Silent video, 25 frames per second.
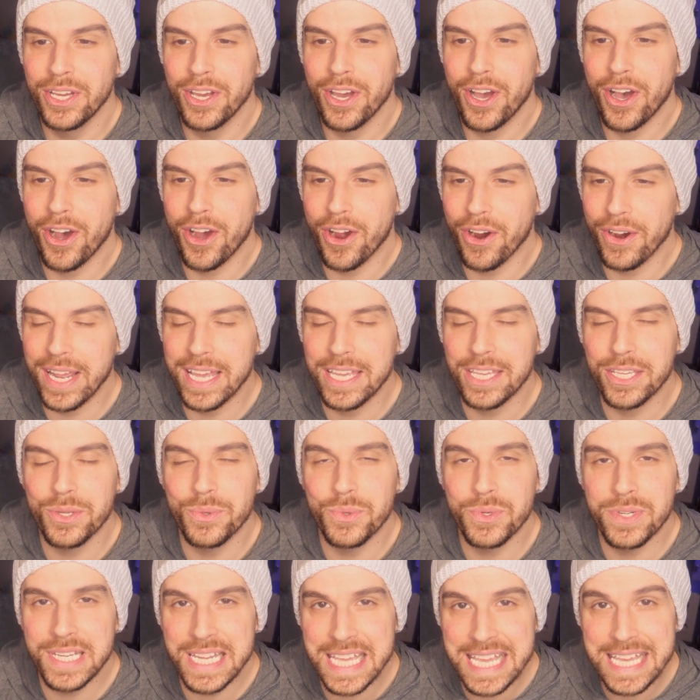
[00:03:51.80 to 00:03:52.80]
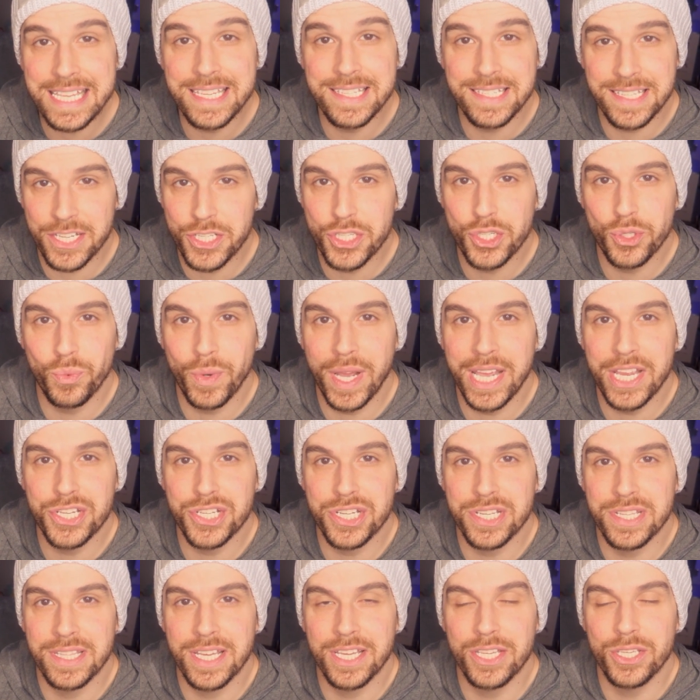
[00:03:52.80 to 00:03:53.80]
are a unique
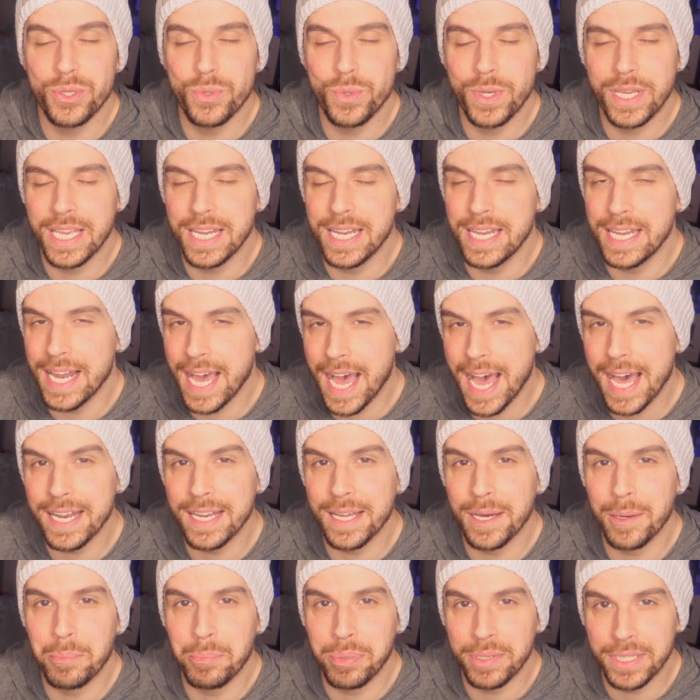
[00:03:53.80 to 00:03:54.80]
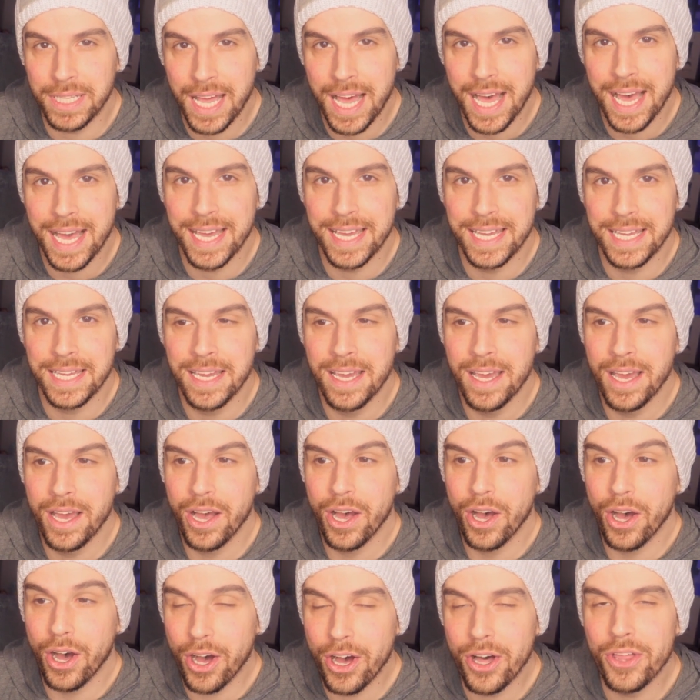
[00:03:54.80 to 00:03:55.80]
situation that you cannot apply
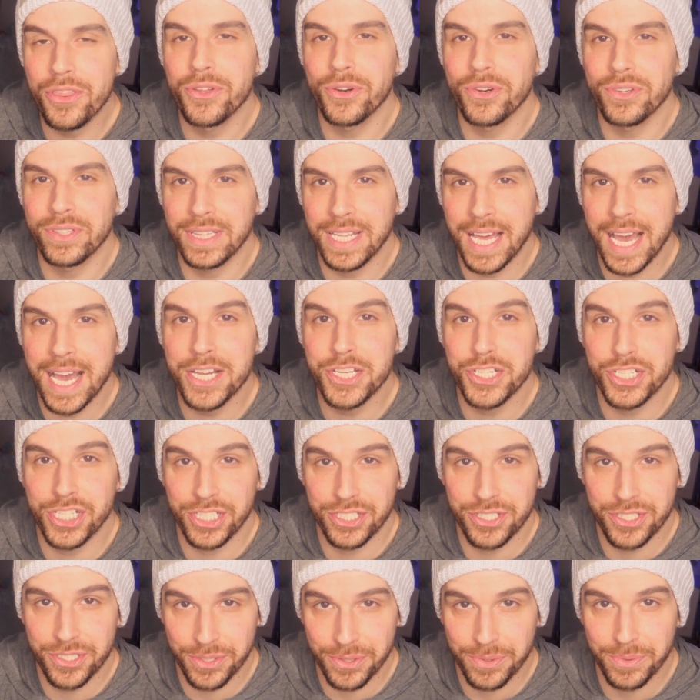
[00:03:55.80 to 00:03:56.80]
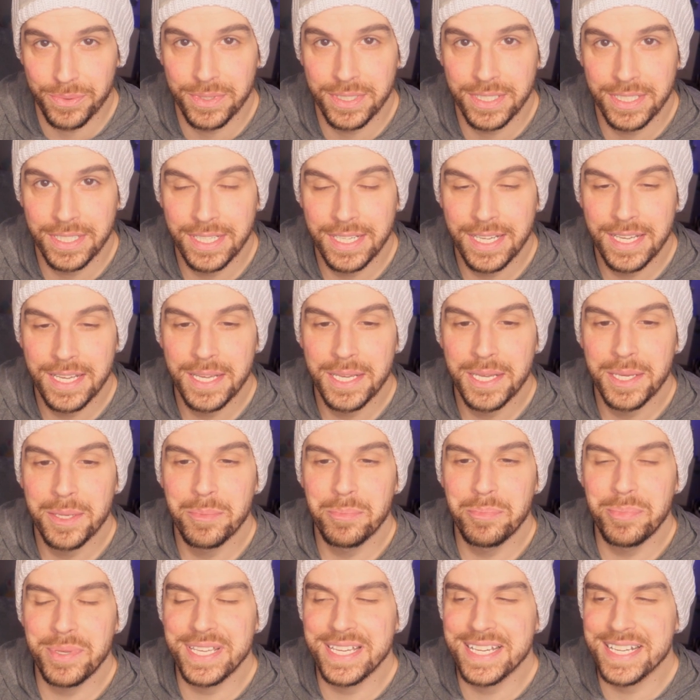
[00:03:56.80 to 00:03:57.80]
other logic to.
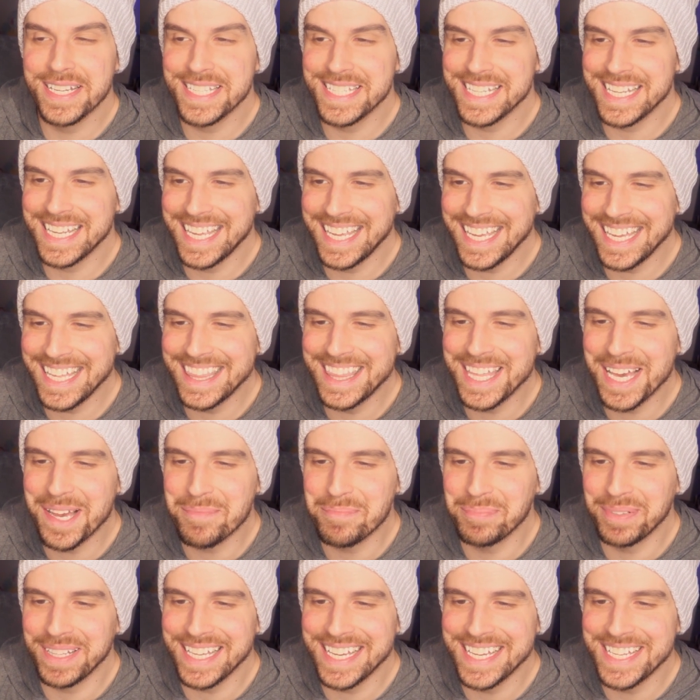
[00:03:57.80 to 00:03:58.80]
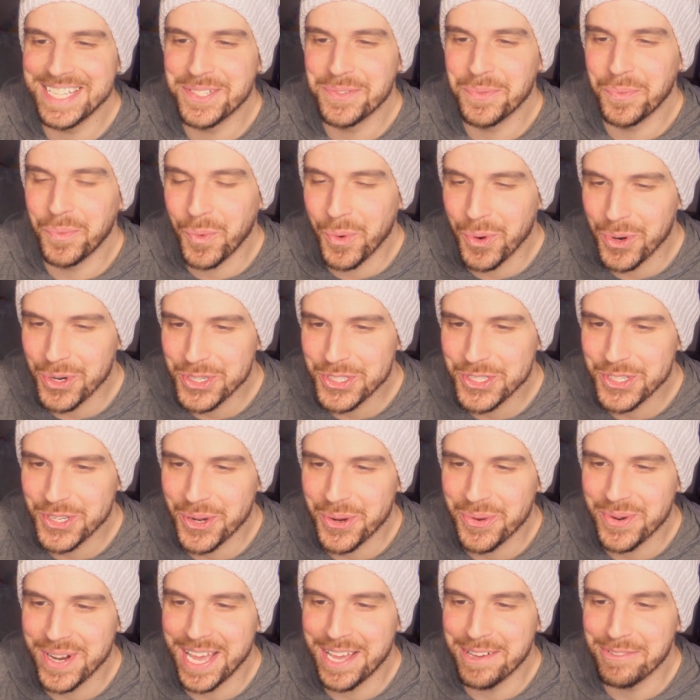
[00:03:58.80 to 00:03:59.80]
Because a kid that plays
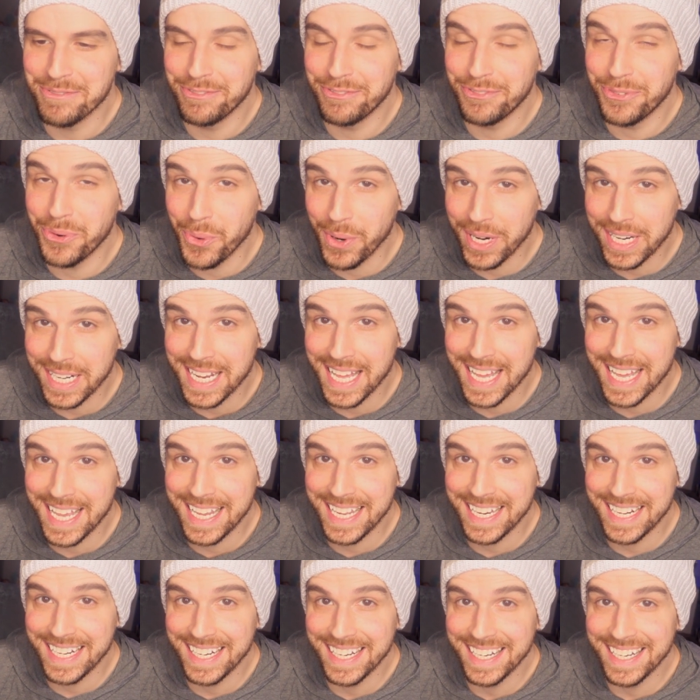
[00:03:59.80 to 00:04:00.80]
Warzone and Fortnite